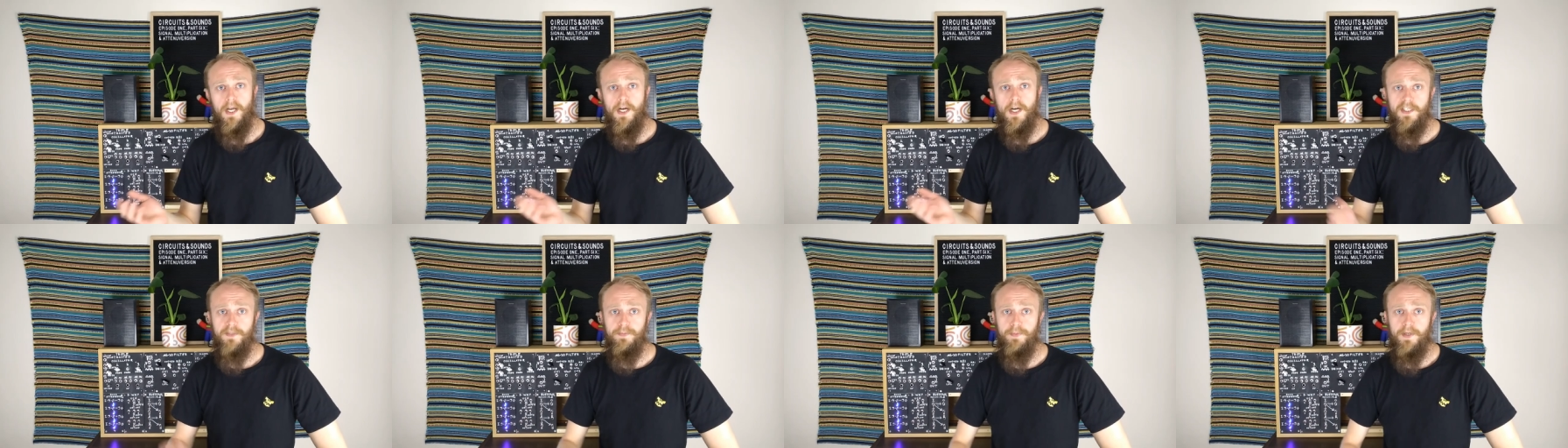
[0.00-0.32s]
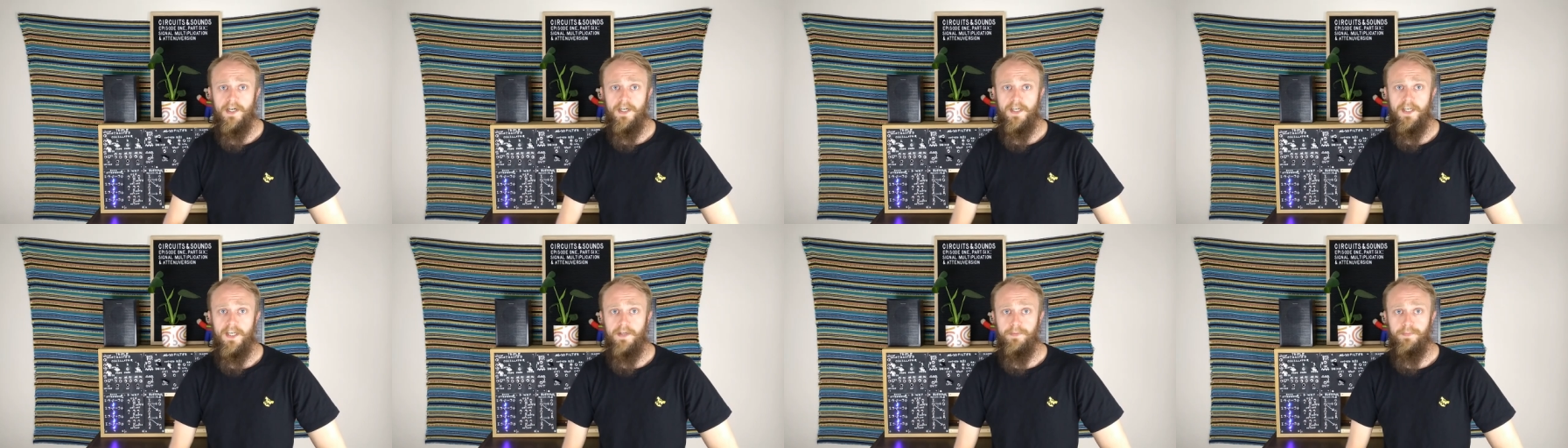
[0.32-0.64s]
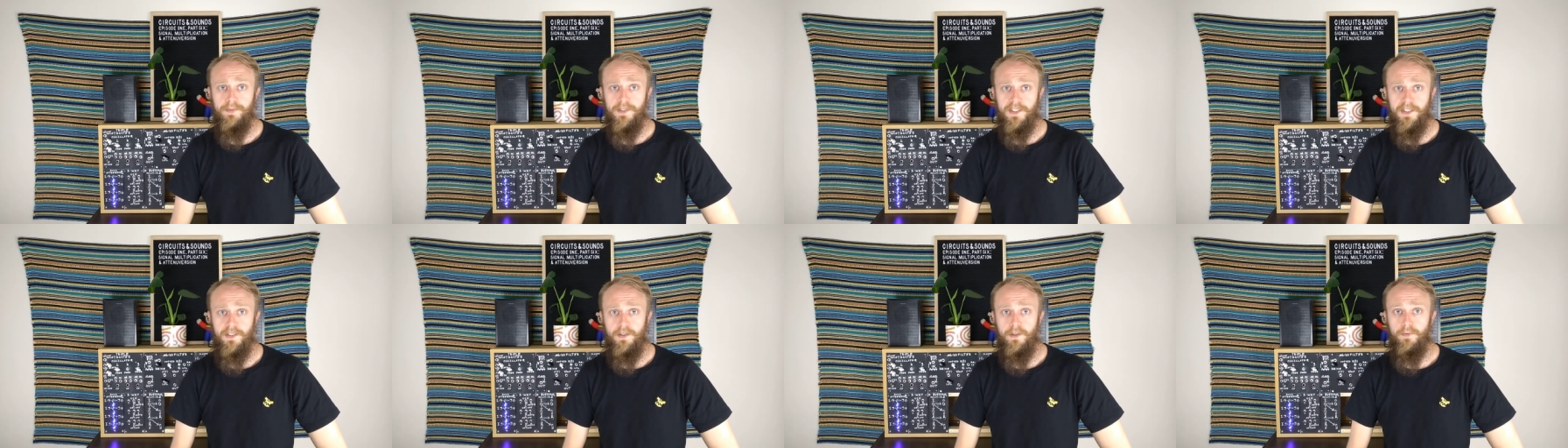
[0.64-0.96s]
my last part in
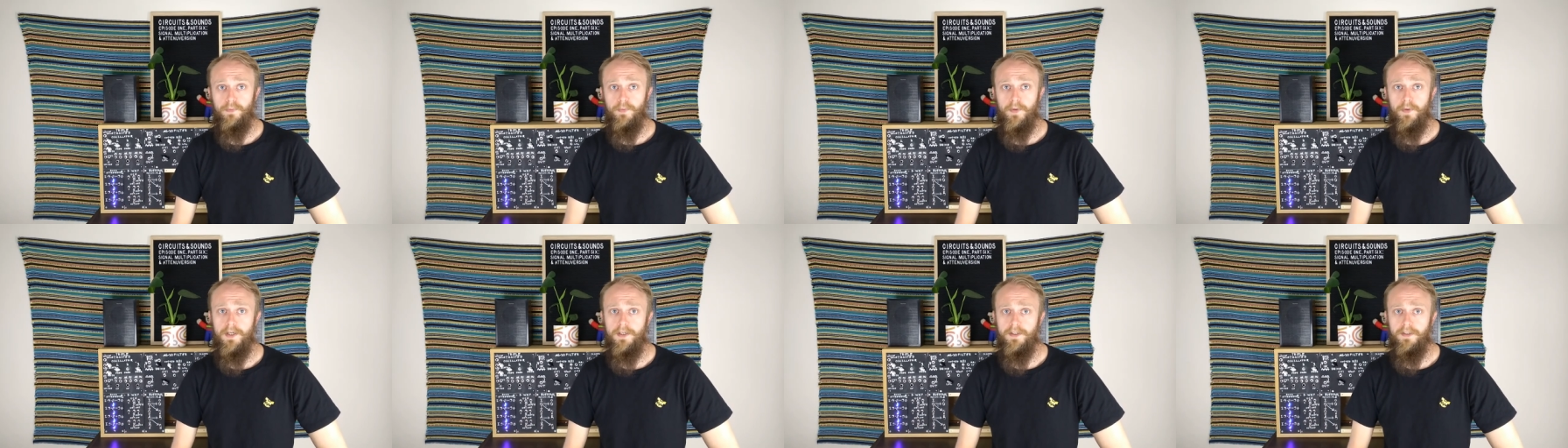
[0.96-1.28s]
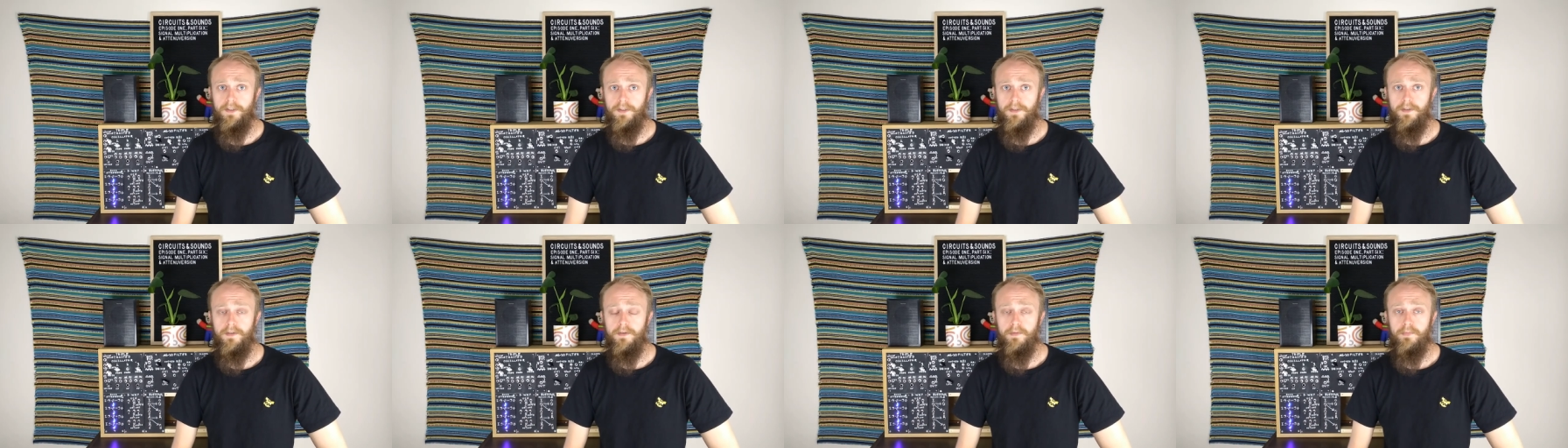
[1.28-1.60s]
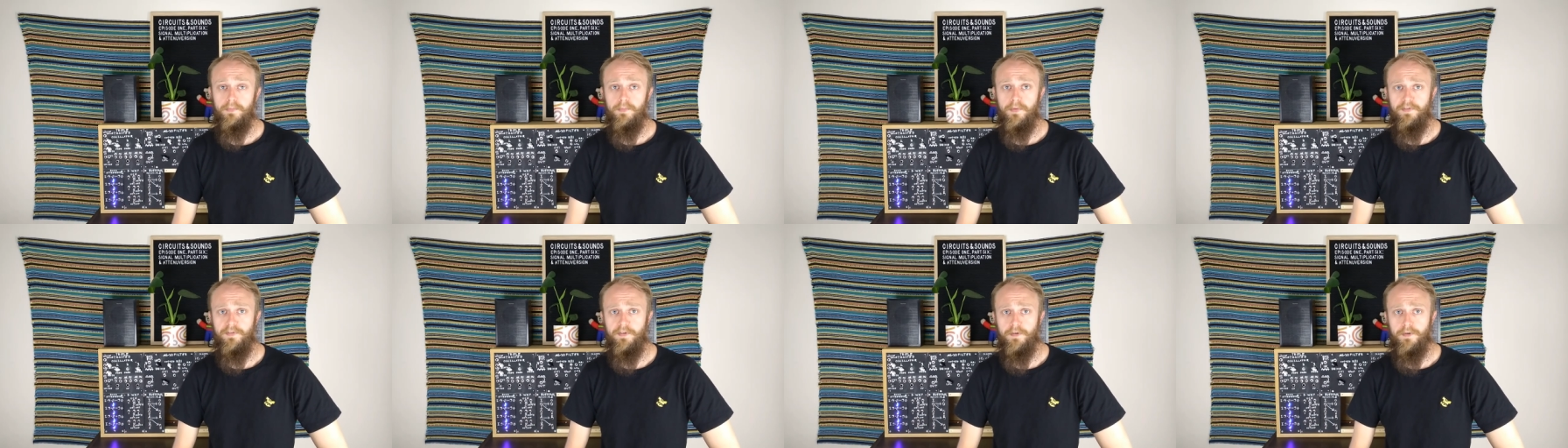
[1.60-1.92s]
episode 1
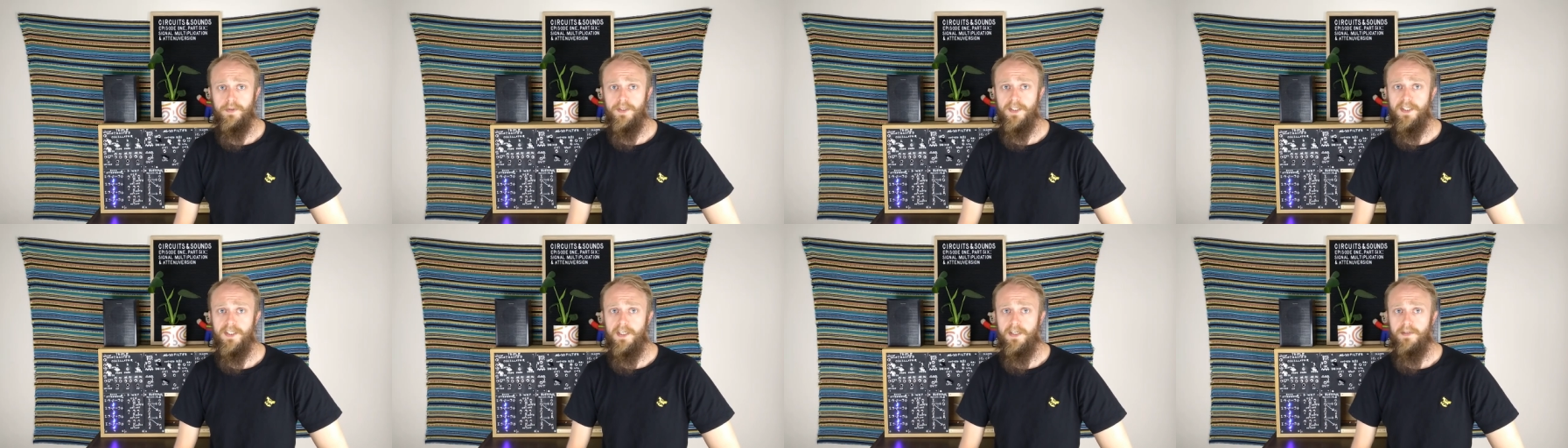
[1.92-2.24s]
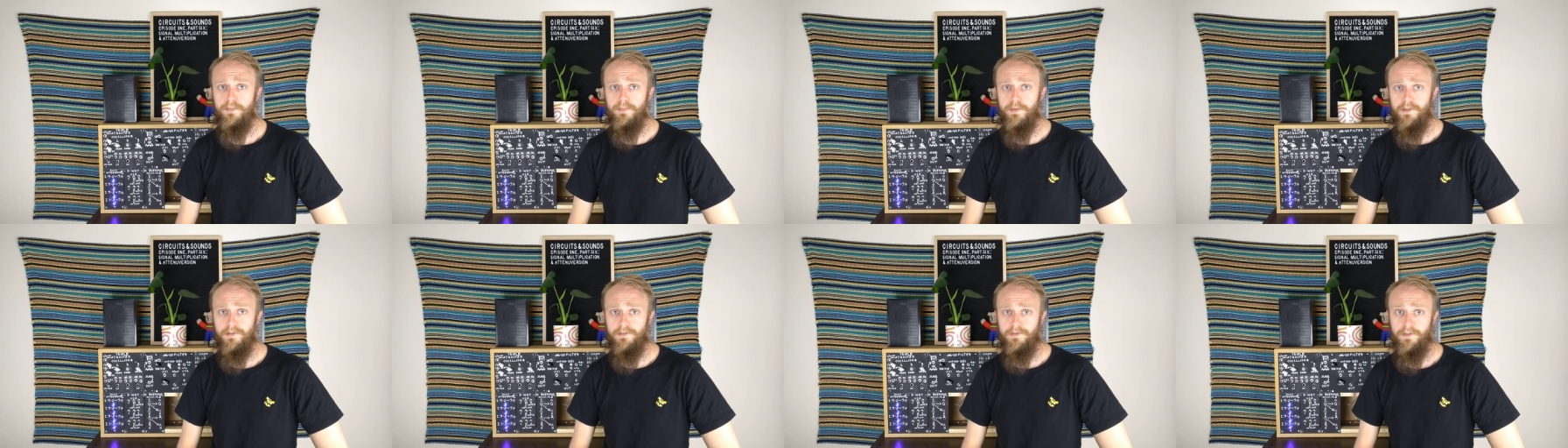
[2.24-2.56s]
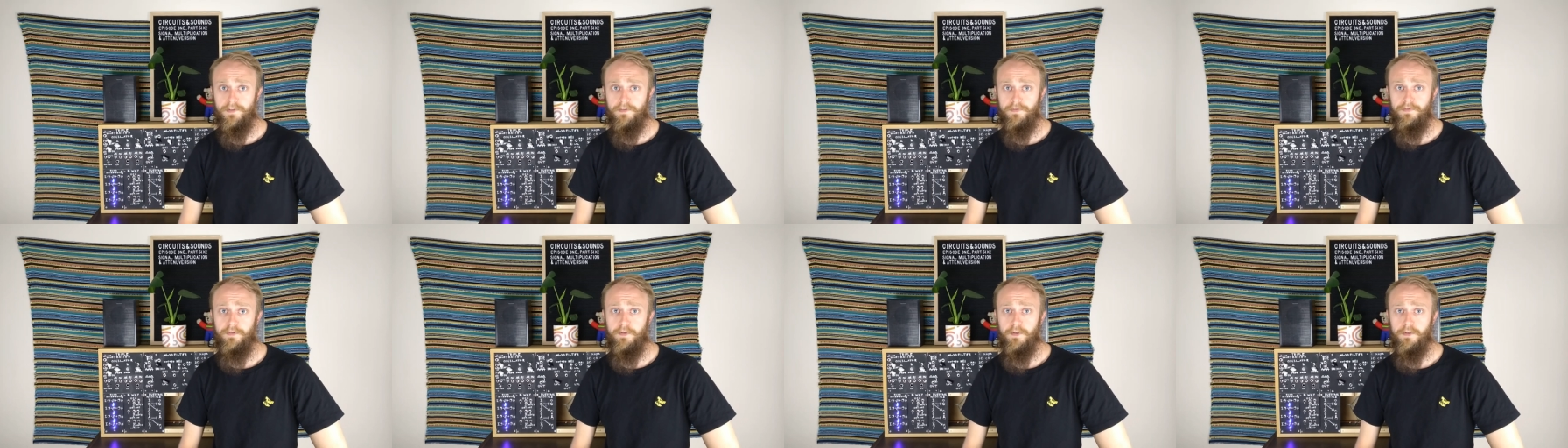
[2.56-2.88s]
before we start
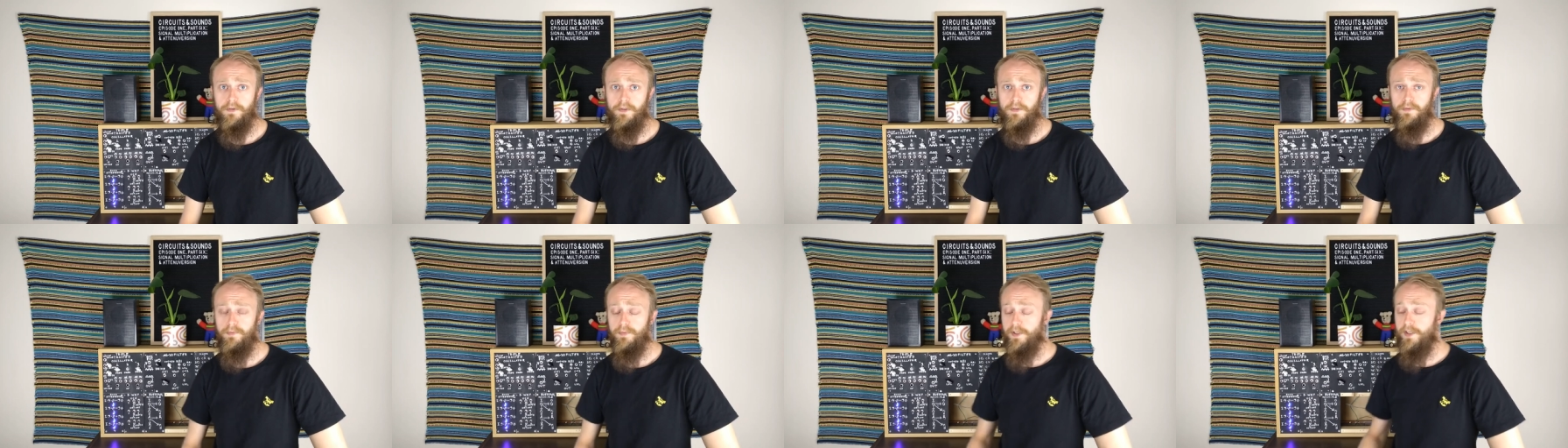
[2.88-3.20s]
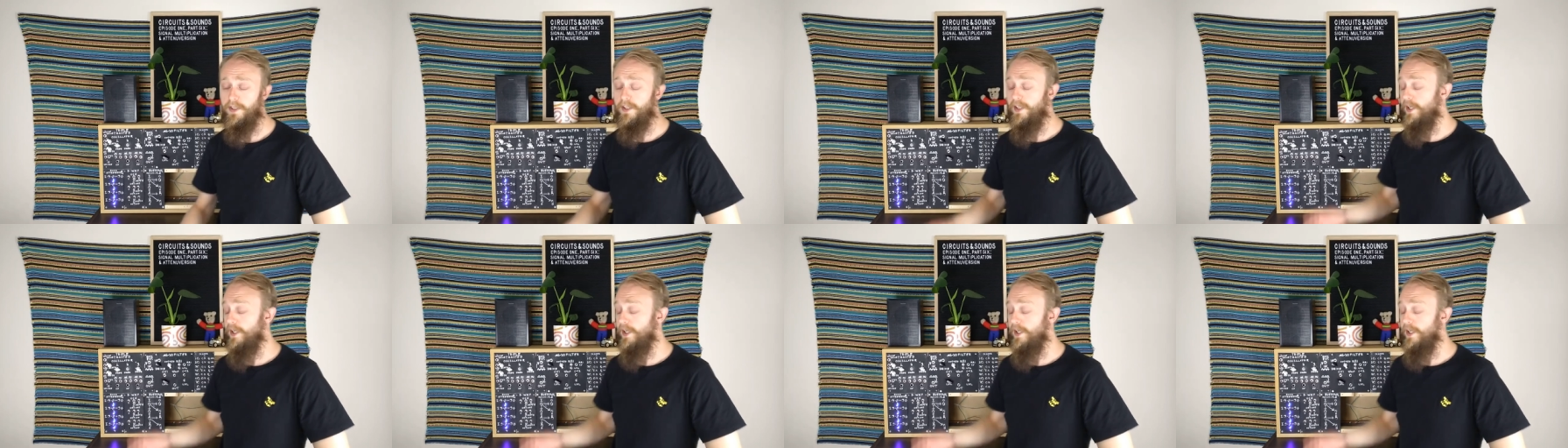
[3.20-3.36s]
moving forward